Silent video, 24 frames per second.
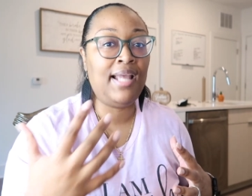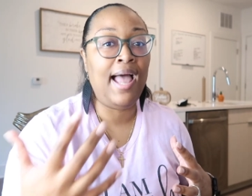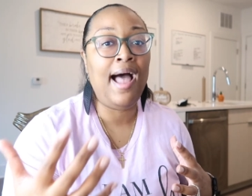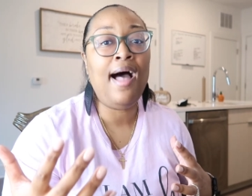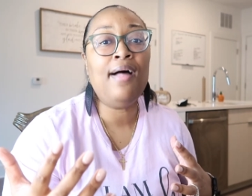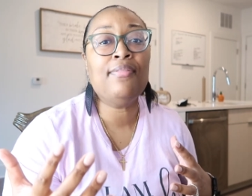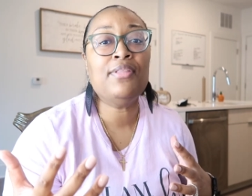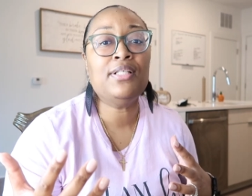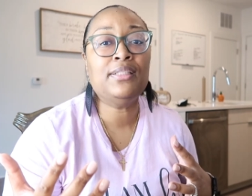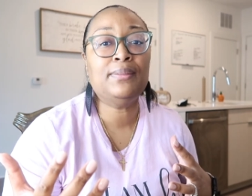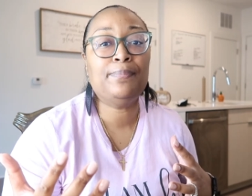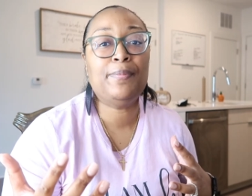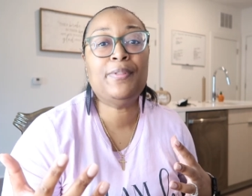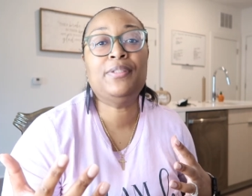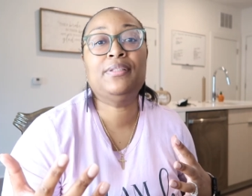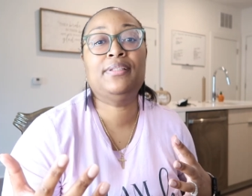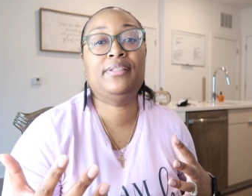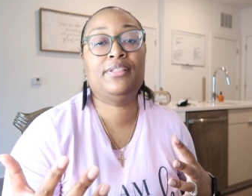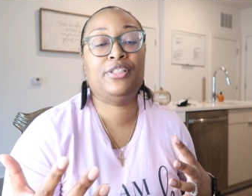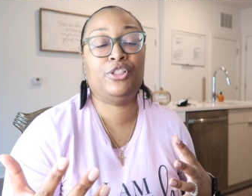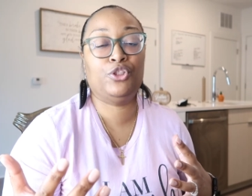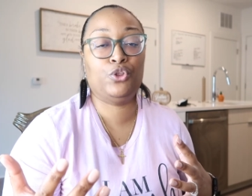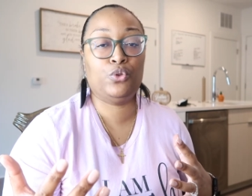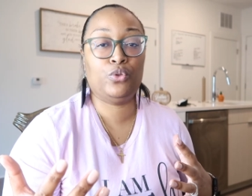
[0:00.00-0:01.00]
how this
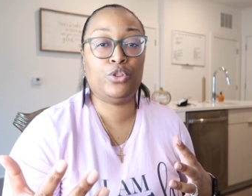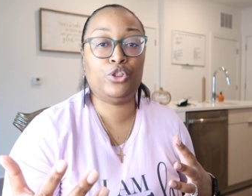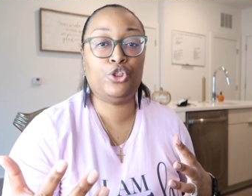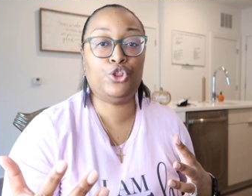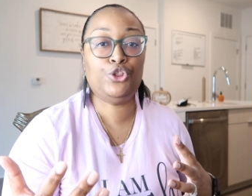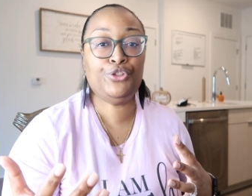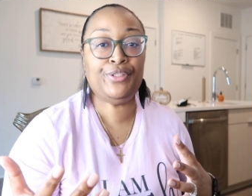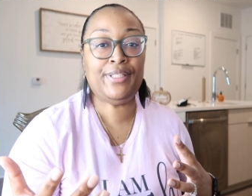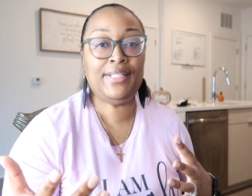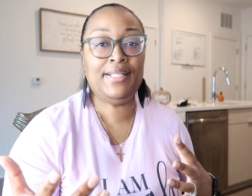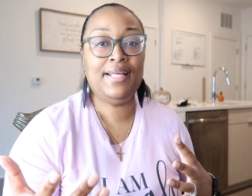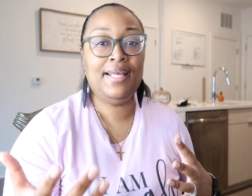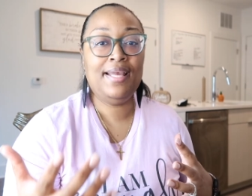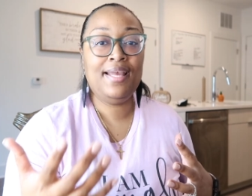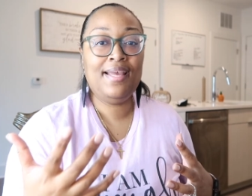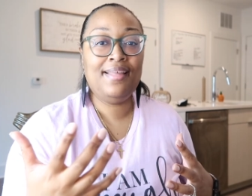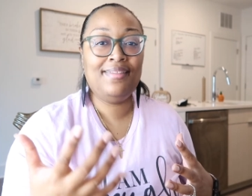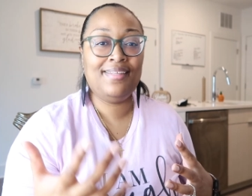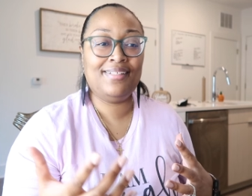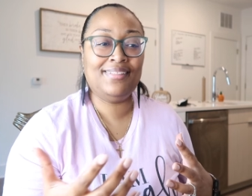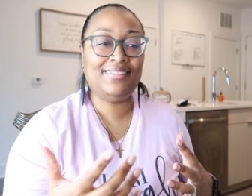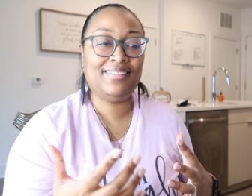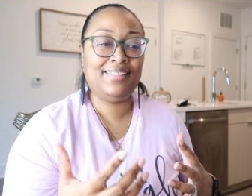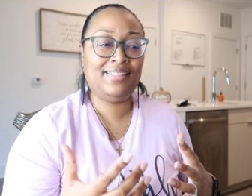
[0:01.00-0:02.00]
person is going to treat
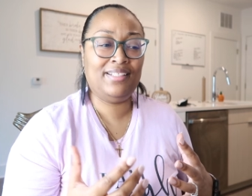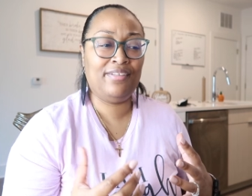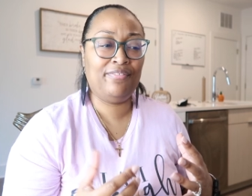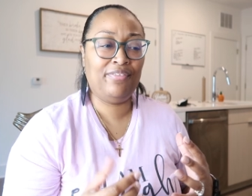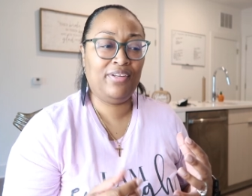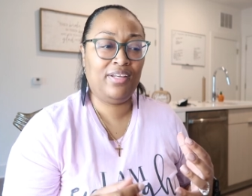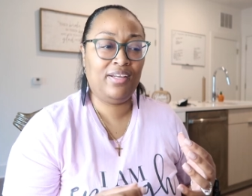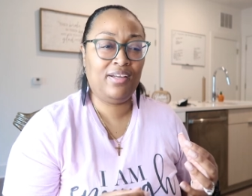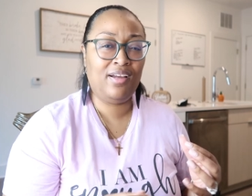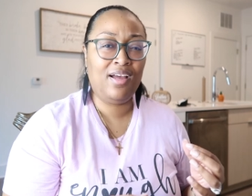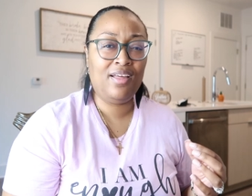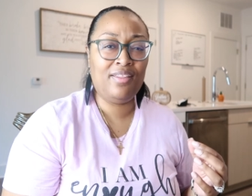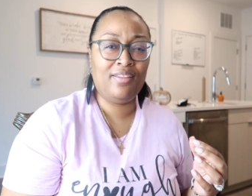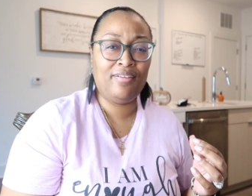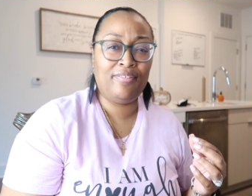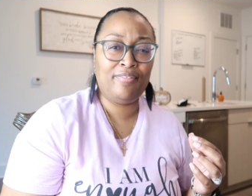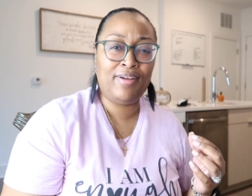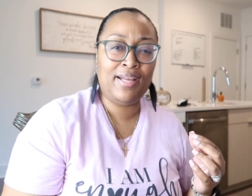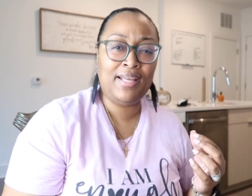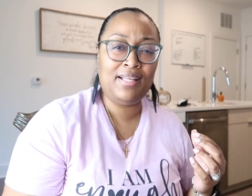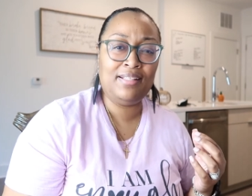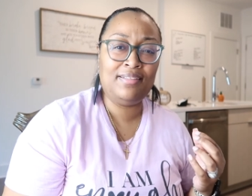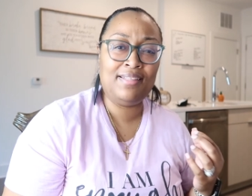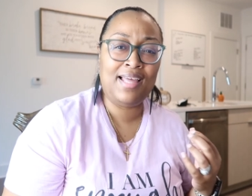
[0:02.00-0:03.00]
their significant other,
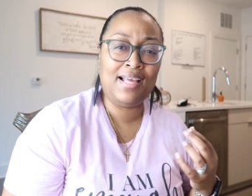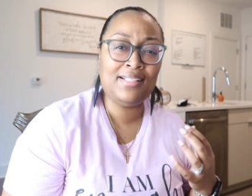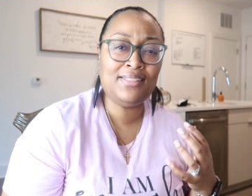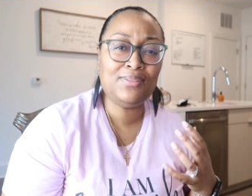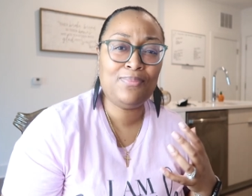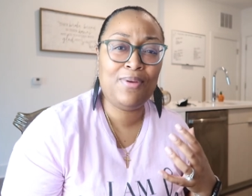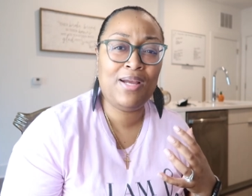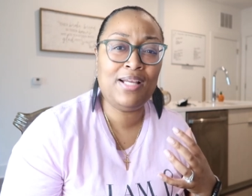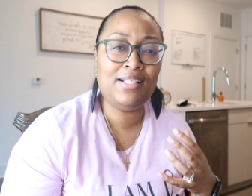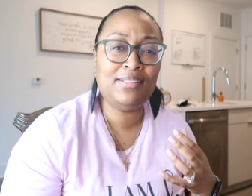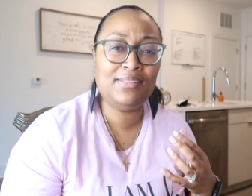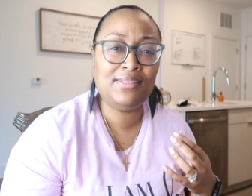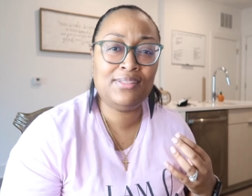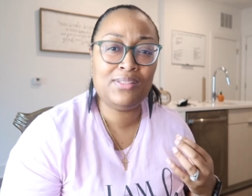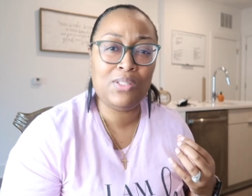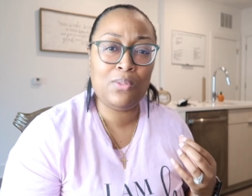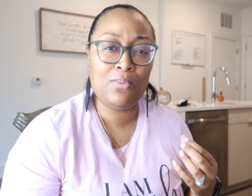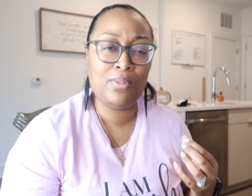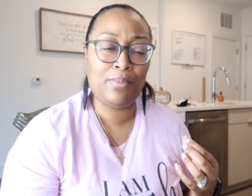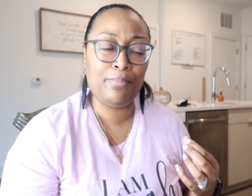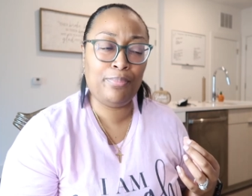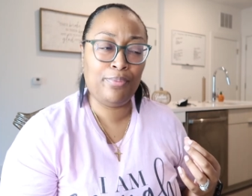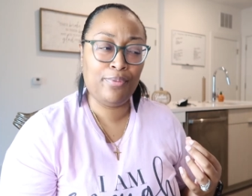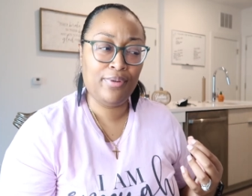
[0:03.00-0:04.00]
right? That's why it's
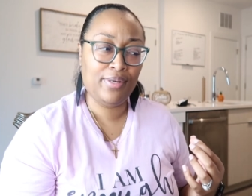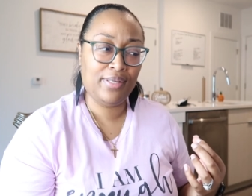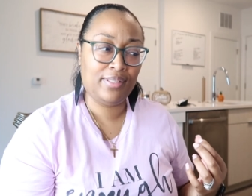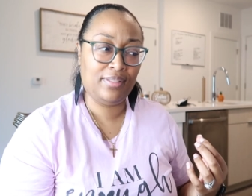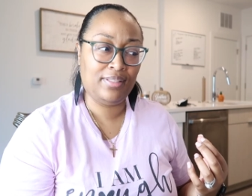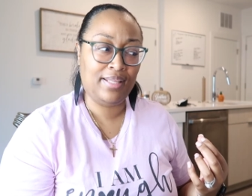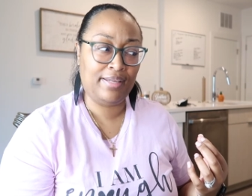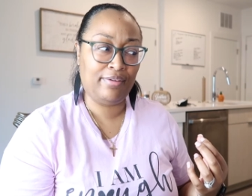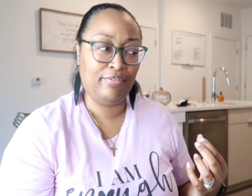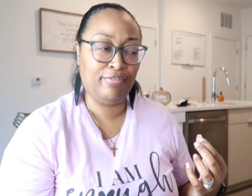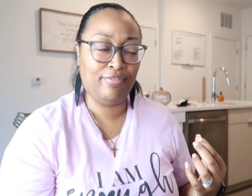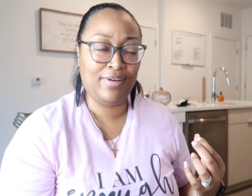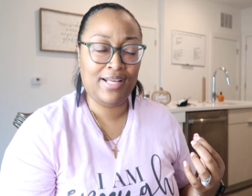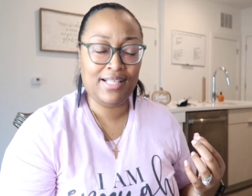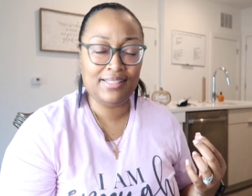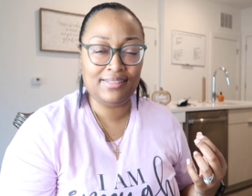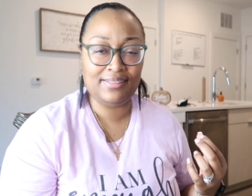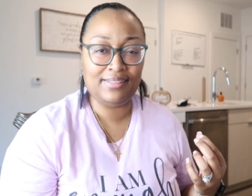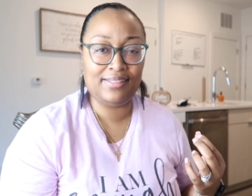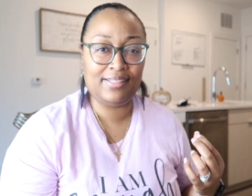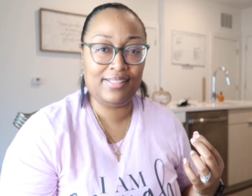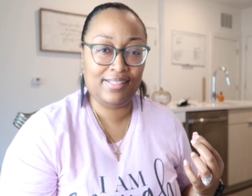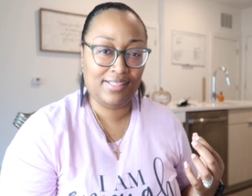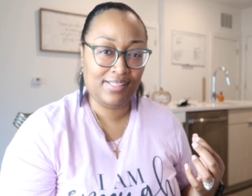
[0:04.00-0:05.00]
so important. Like
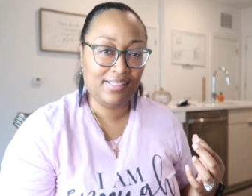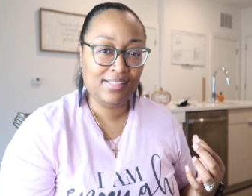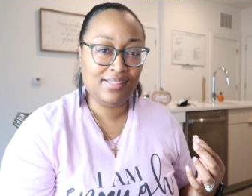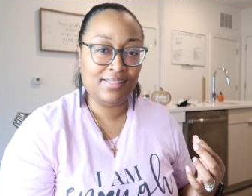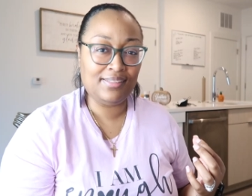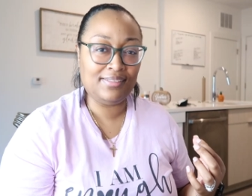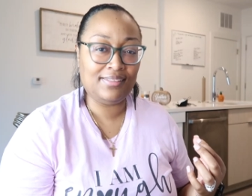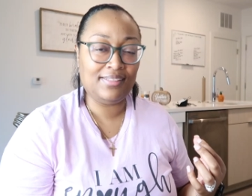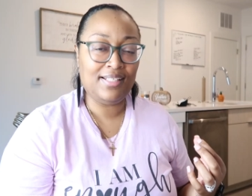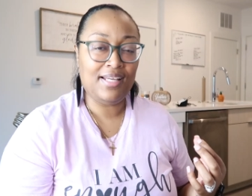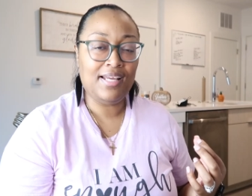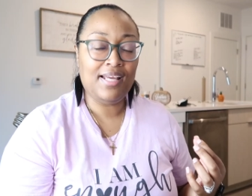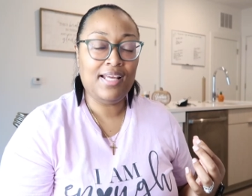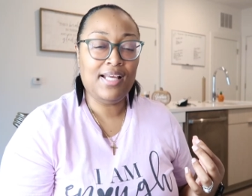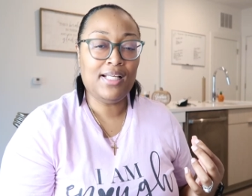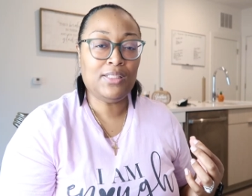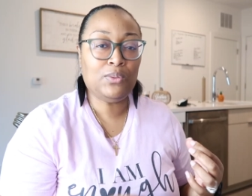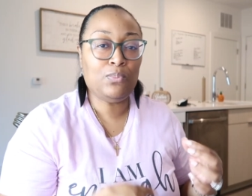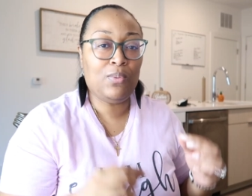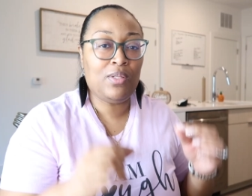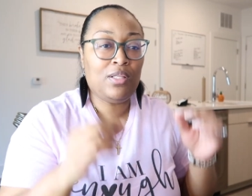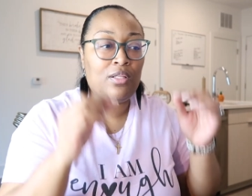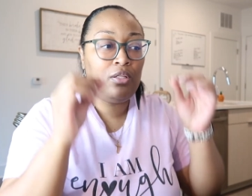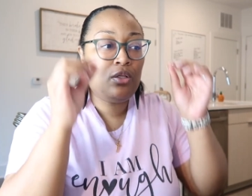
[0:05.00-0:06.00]
raising kids
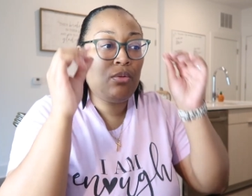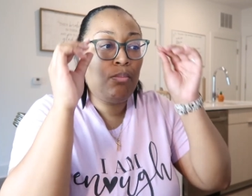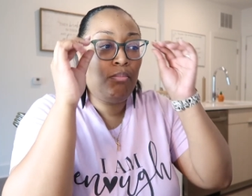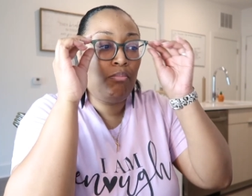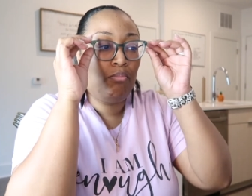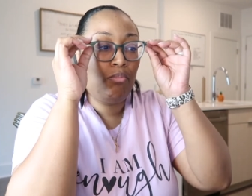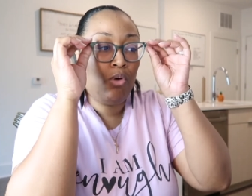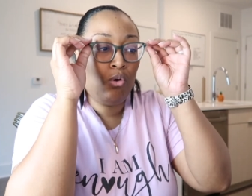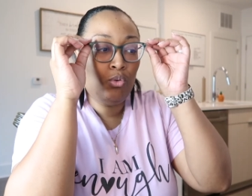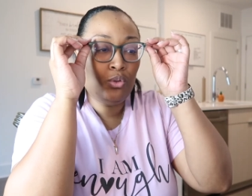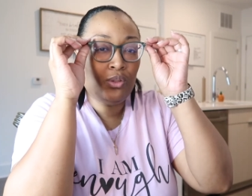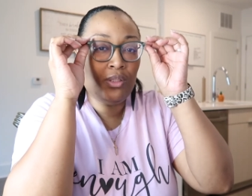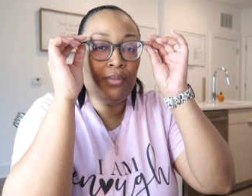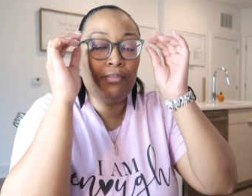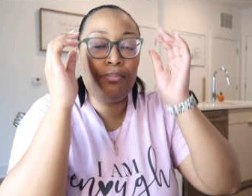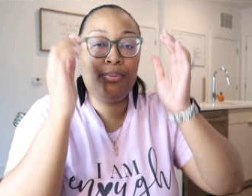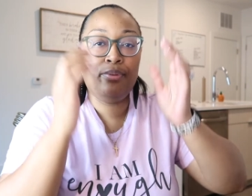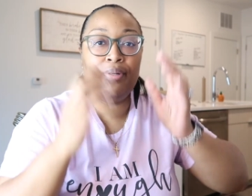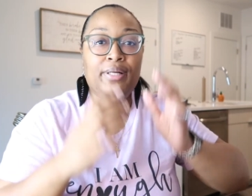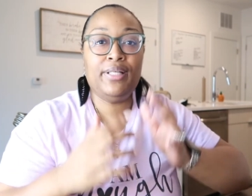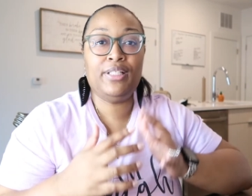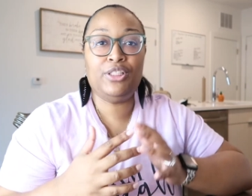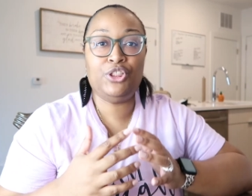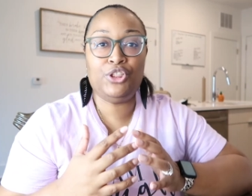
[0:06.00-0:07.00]
is one of the most
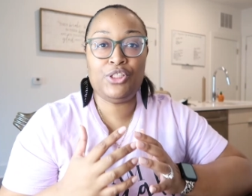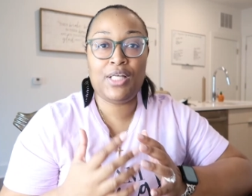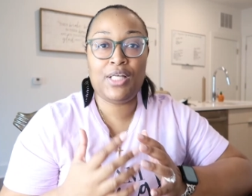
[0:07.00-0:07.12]
important